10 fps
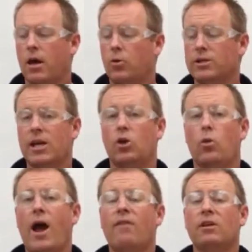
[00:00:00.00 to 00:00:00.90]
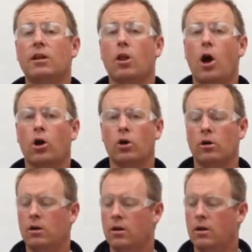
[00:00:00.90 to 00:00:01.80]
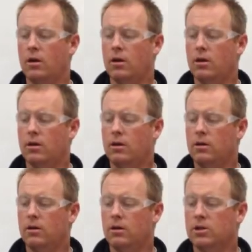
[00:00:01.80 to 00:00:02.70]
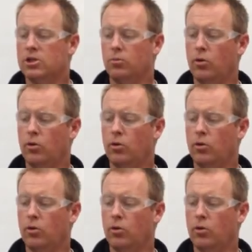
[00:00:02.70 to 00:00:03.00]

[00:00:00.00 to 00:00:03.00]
It would take gravity longer to